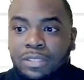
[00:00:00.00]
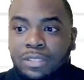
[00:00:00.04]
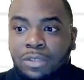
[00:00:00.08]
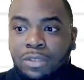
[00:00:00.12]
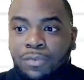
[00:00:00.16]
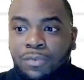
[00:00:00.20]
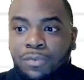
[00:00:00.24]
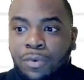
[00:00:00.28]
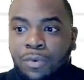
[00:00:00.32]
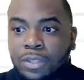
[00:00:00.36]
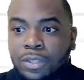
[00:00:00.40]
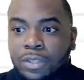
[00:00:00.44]
So
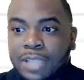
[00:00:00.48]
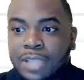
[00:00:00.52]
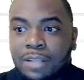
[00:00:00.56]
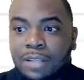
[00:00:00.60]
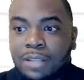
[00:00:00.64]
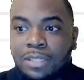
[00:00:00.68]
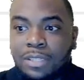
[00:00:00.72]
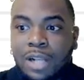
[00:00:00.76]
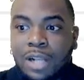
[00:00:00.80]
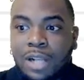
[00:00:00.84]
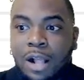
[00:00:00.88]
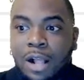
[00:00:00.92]

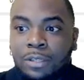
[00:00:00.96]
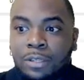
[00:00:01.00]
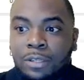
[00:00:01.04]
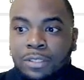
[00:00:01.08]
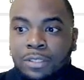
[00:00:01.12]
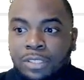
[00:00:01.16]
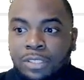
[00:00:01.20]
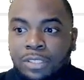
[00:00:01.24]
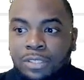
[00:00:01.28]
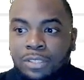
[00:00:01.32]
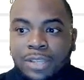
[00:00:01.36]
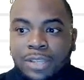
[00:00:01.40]

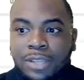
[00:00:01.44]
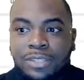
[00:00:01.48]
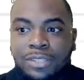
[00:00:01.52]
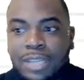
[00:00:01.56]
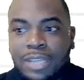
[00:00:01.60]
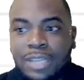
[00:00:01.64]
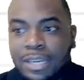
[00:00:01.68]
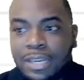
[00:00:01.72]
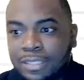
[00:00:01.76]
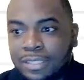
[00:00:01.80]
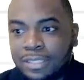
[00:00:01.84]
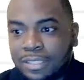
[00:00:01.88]
$4,000 to, as you
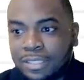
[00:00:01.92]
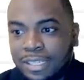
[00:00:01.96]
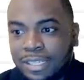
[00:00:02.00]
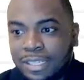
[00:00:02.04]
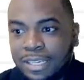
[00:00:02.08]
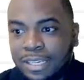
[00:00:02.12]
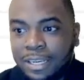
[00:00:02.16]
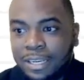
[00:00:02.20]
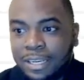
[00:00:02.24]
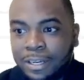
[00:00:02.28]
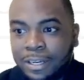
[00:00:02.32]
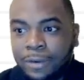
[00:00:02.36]
guys can
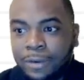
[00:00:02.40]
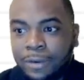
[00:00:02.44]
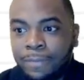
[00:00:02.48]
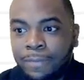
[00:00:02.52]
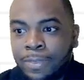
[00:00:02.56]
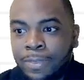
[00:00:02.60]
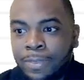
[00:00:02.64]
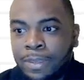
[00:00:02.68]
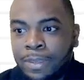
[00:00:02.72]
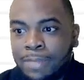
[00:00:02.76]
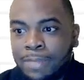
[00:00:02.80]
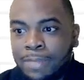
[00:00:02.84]
see here,